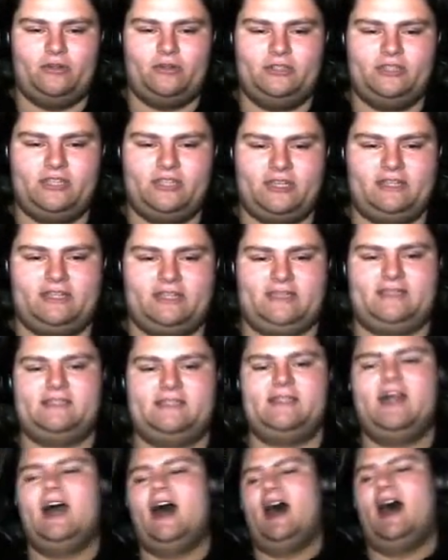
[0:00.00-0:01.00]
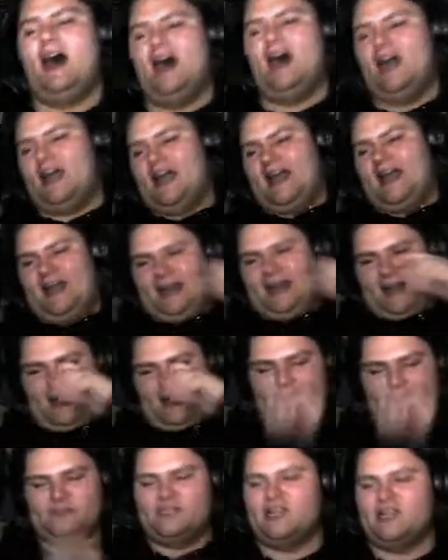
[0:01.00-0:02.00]
Jesus. All right.
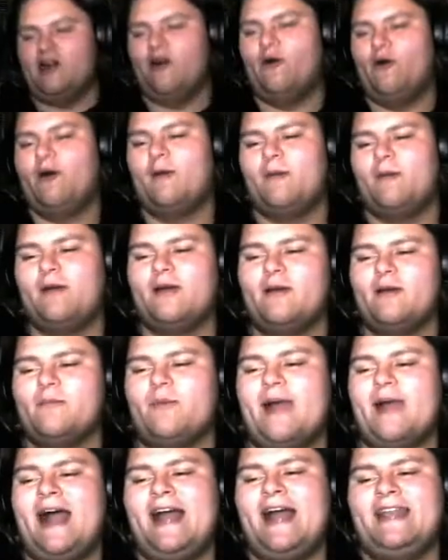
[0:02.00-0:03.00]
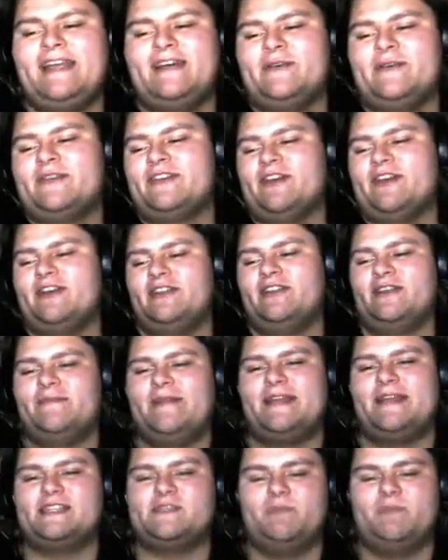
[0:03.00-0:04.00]
So Brad here with the early
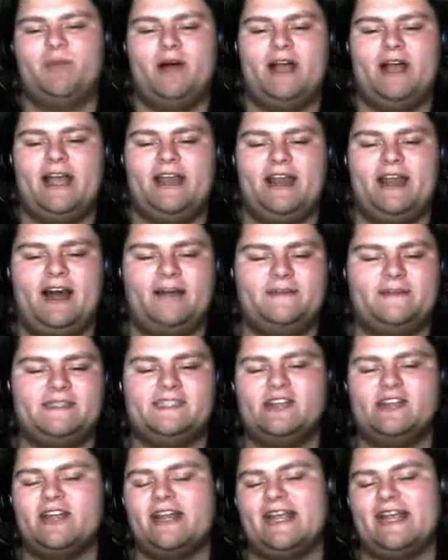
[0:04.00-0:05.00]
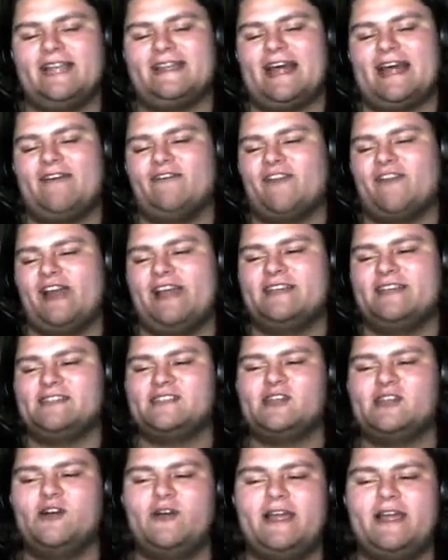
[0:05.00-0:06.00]
miss, but he's still gonna get that phrase,
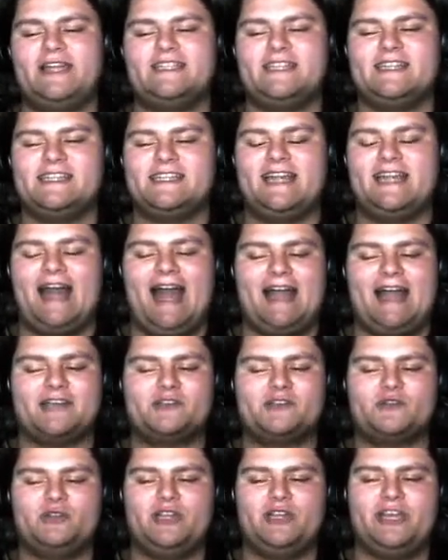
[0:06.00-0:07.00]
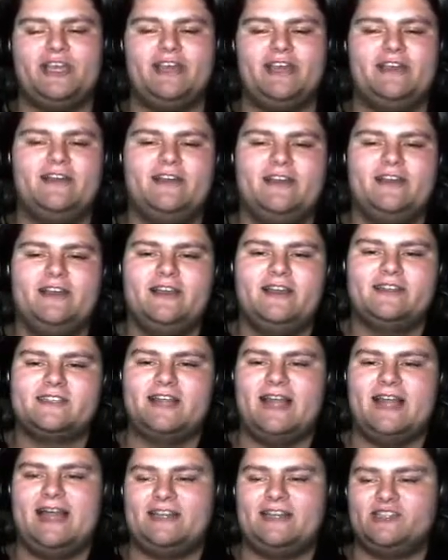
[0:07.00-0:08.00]
so it doesn't actually. It's
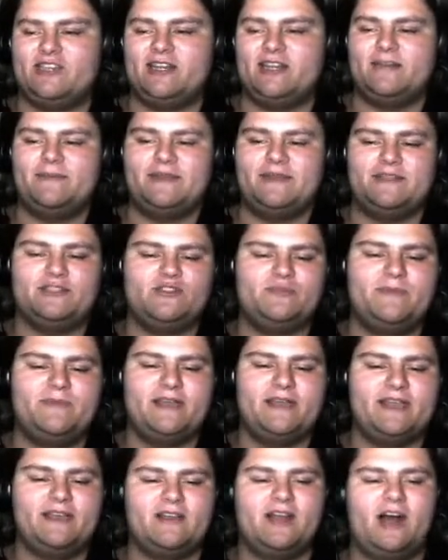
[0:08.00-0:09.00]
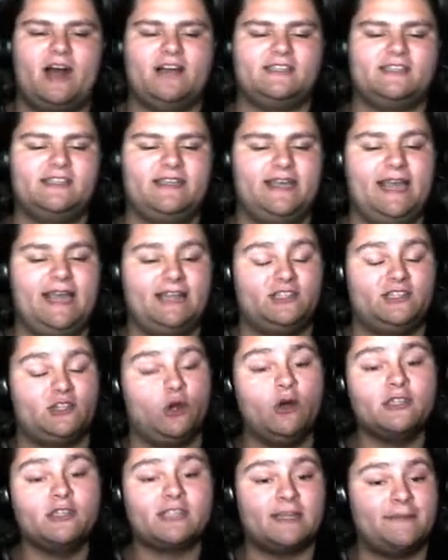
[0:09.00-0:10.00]
not actually gonna be too big, costly, and
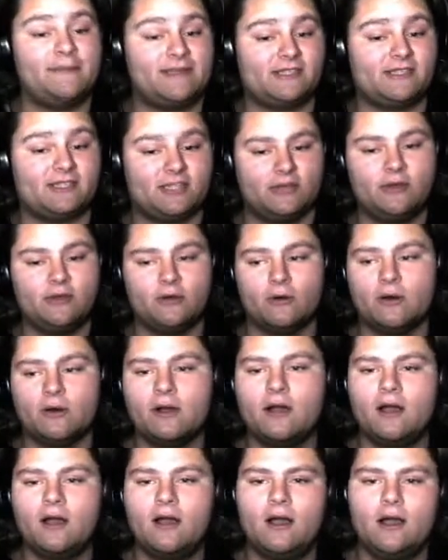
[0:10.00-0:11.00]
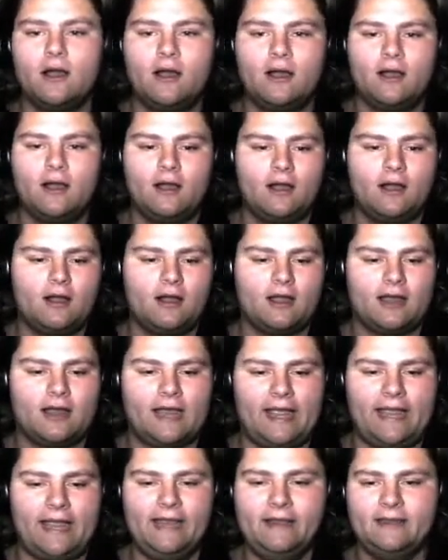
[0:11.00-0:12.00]
Joel's gonna miss too. All
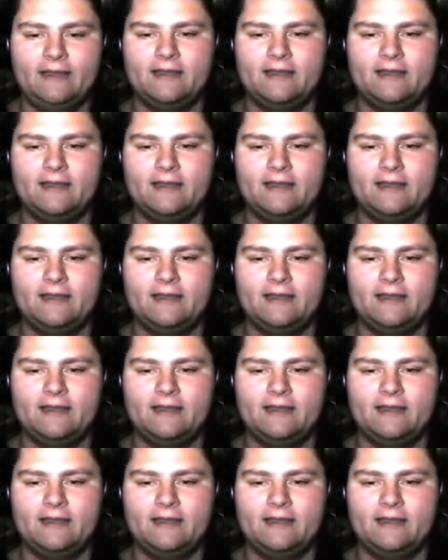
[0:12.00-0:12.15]
right.